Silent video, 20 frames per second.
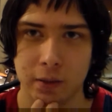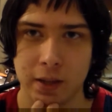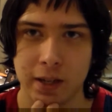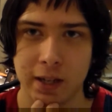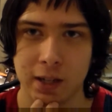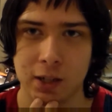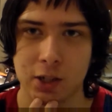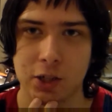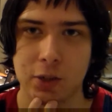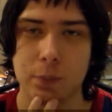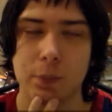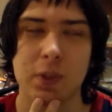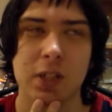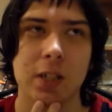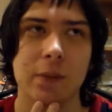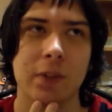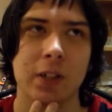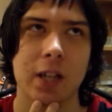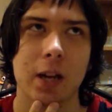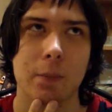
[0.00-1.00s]
in a
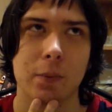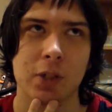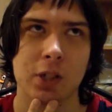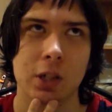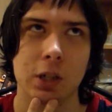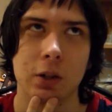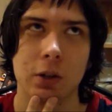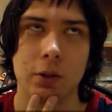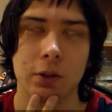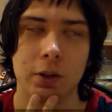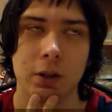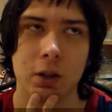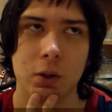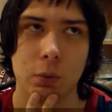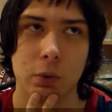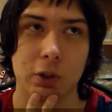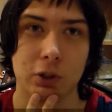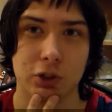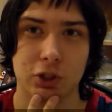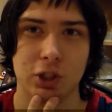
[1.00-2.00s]
specific episode
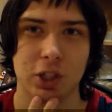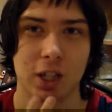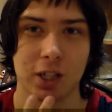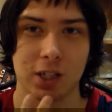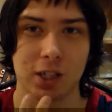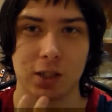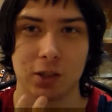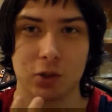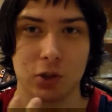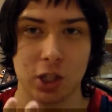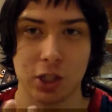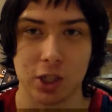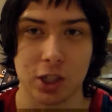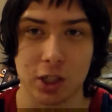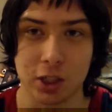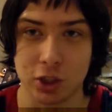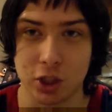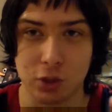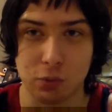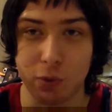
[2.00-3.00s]
where
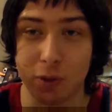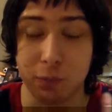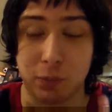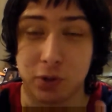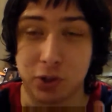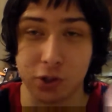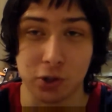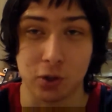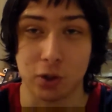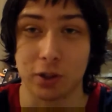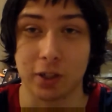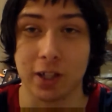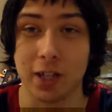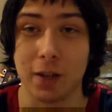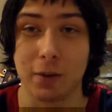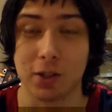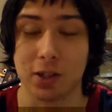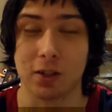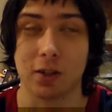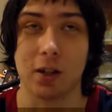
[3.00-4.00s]
Jessica just went berserk, and
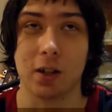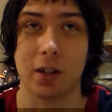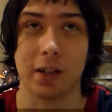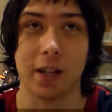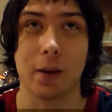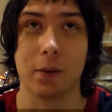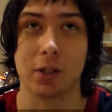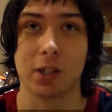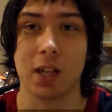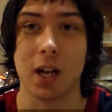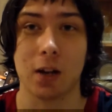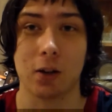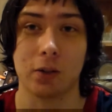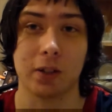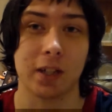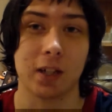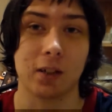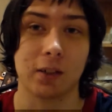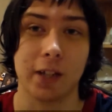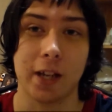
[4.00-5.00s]
that was not
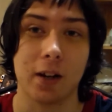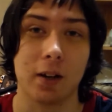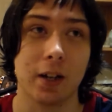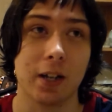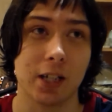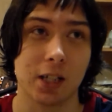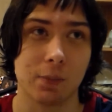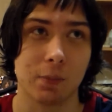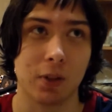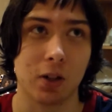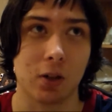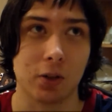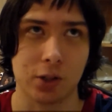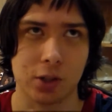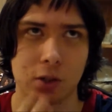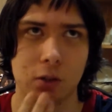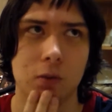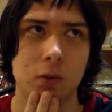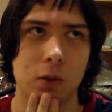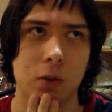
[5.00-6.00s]
only hilarious but
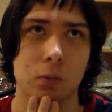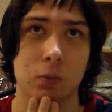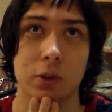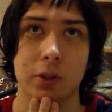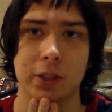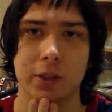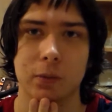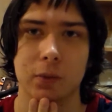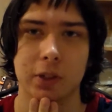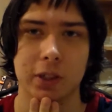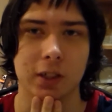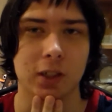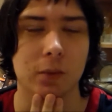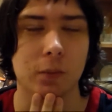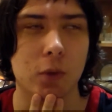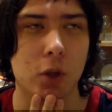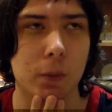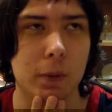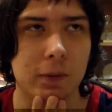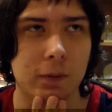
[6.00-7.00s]
also a really, really good
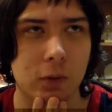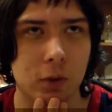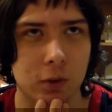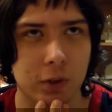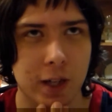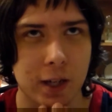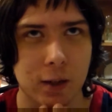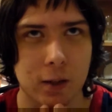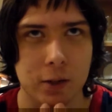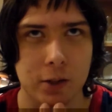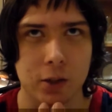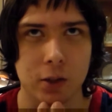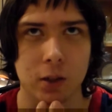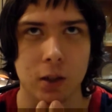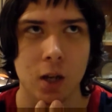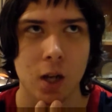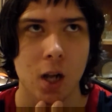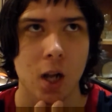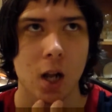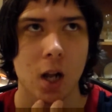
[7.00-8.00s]
moment for her
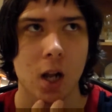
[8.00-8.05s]
character.